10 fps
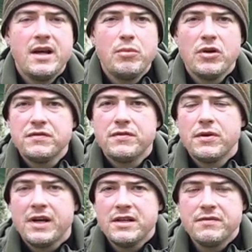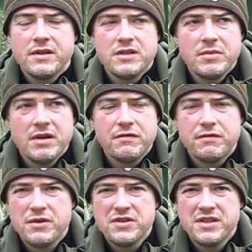It was forecast for there to be a
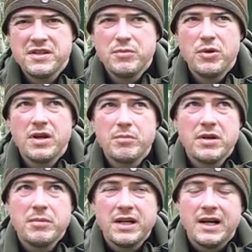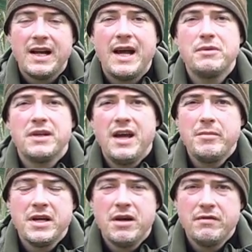frost this morning, but a bit of cloud
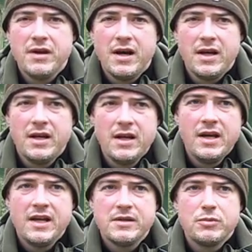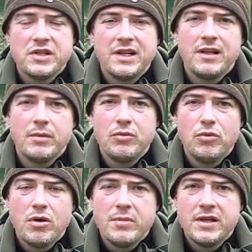came in overnight. It was a little bit
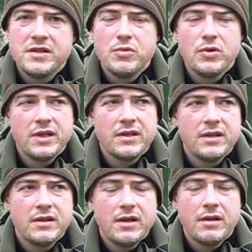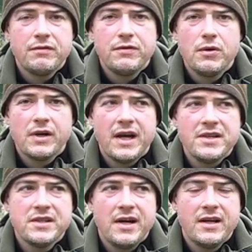warmer this morning than
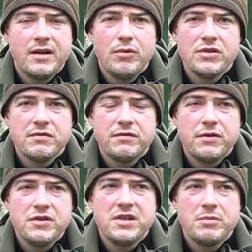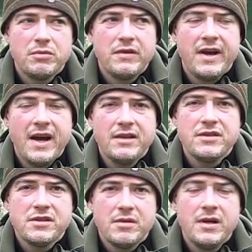forecast, and it wasn't frosty, but we've had
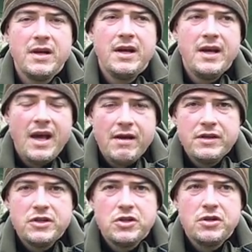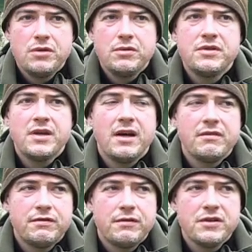some heavy dews
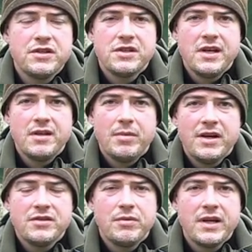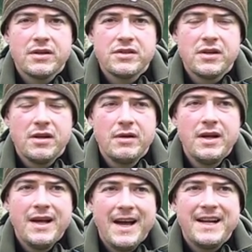and frosts in the past week or so,
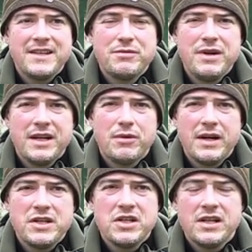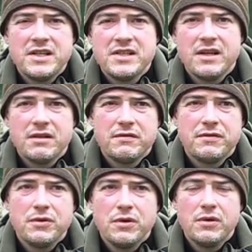and it's really quite chilly still
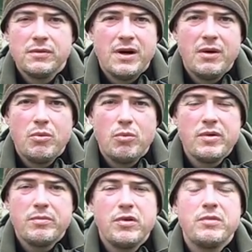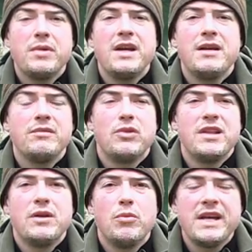for with being
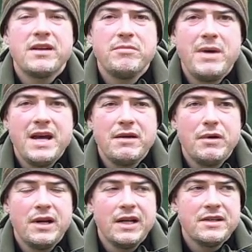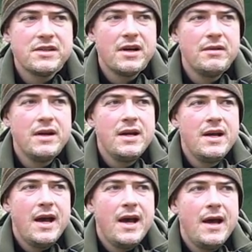within a week of May, really. So
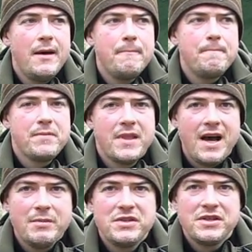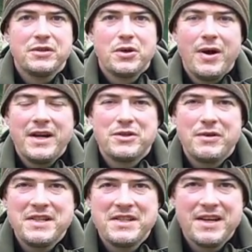I'm still quite
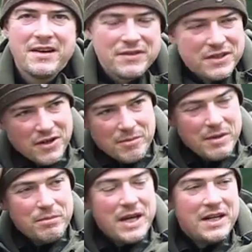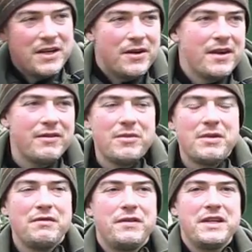dressed here. I've still got my beanie on, I've got
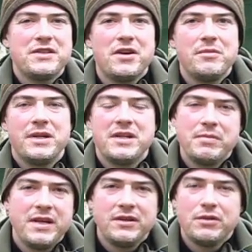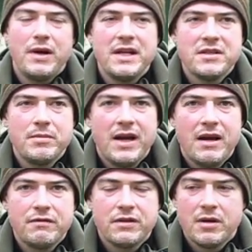my fleece on, but it's been great to be
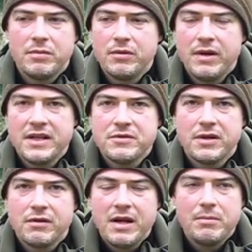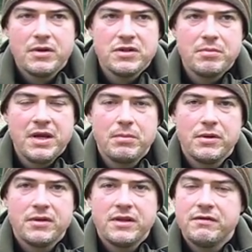out for a couple of weeks with a great bunch of
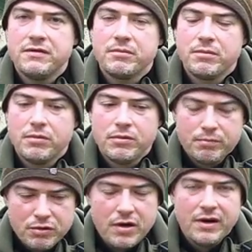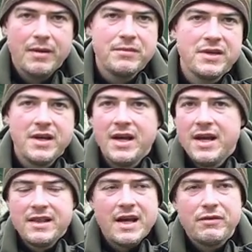people on the different programs.
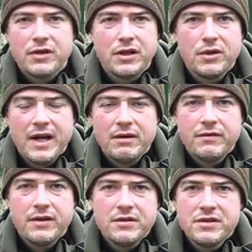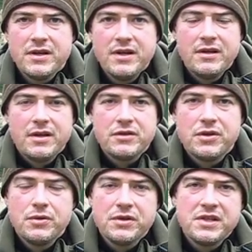They've got a lot out of those
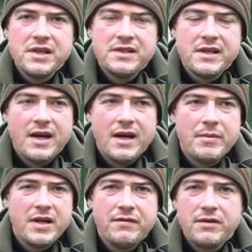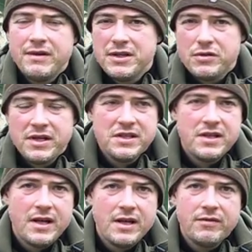courses, and if you're
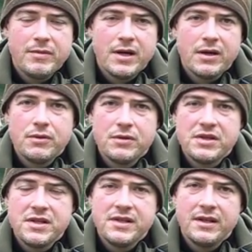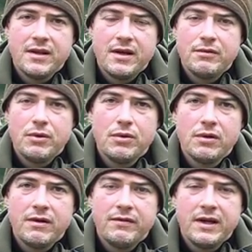interested in any of my courses, they're
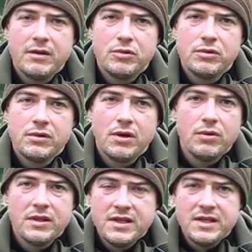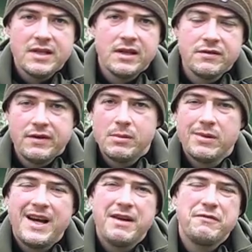all available, all the details
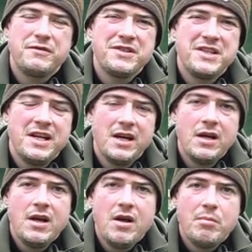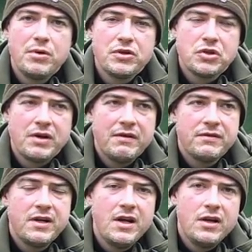available at
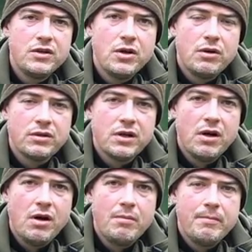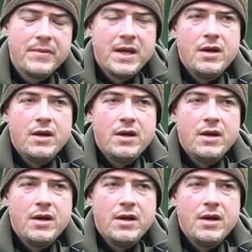frontierbushcraft.com.